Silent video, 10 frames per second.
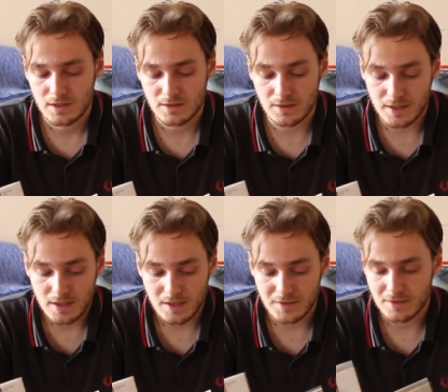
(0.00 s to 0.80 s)
so
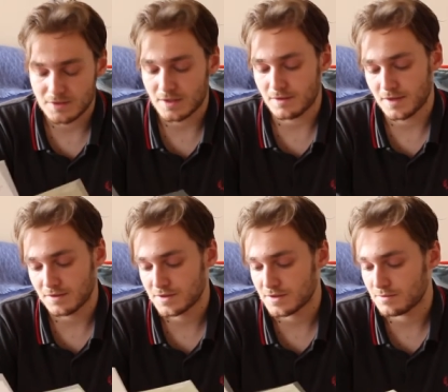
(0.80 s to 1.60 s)
yeah, you know, I think
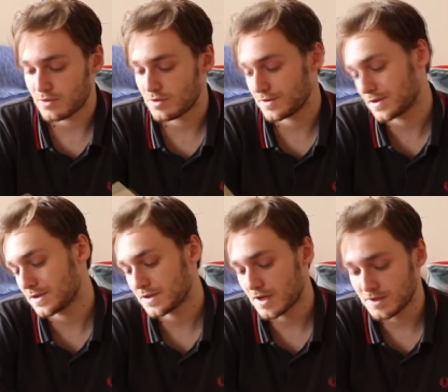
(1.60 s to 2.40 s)
it's just important to
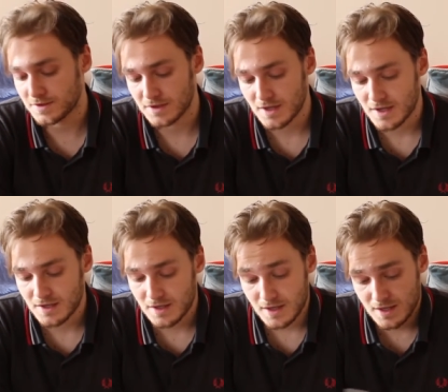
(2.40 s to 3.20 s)
discuss
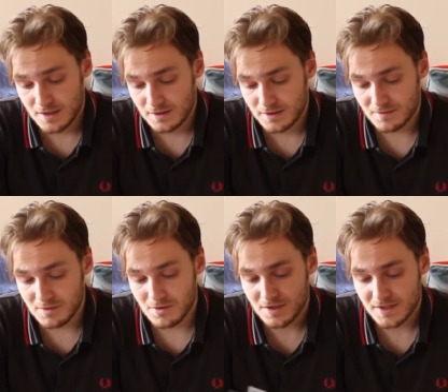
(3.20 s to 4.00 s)
some
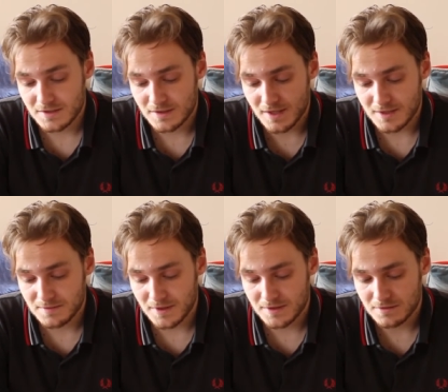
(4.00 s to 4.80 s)
of the more artistic
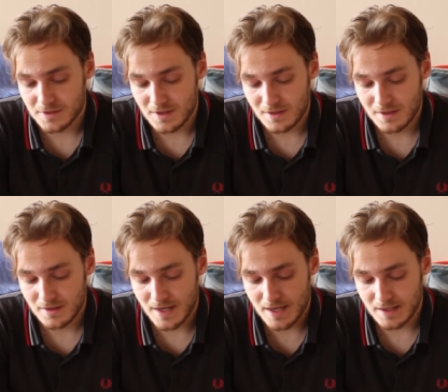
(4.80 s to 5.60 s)
aspects of
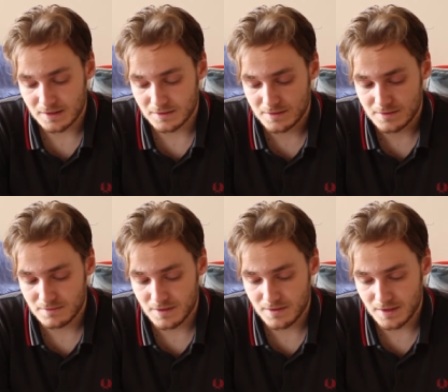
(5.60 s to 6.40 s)
Charlotte and
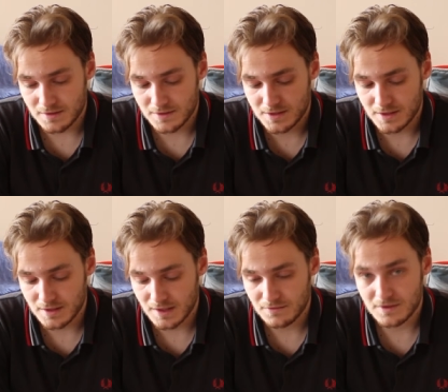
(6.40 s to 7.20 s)
the things
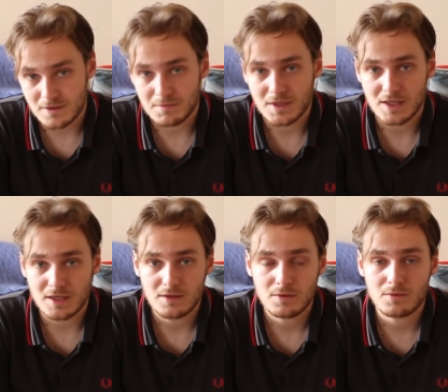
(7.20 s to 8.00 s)
she gifted to
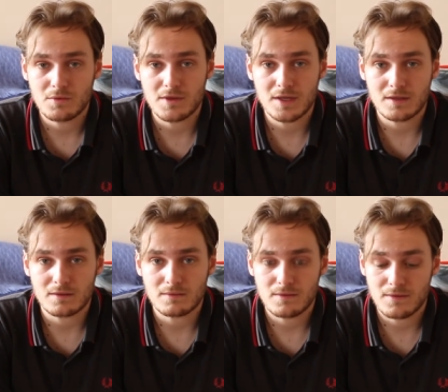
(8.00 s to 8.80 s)
me
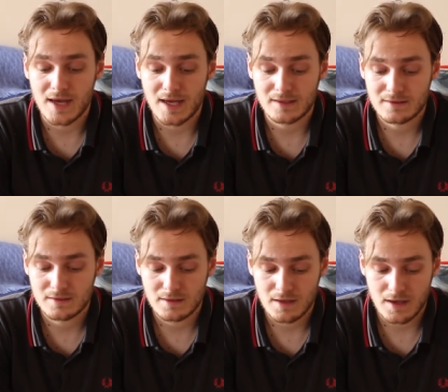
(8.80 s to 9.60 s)
within that
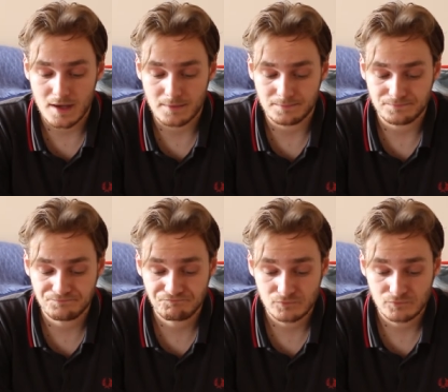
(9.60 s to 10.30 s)
um,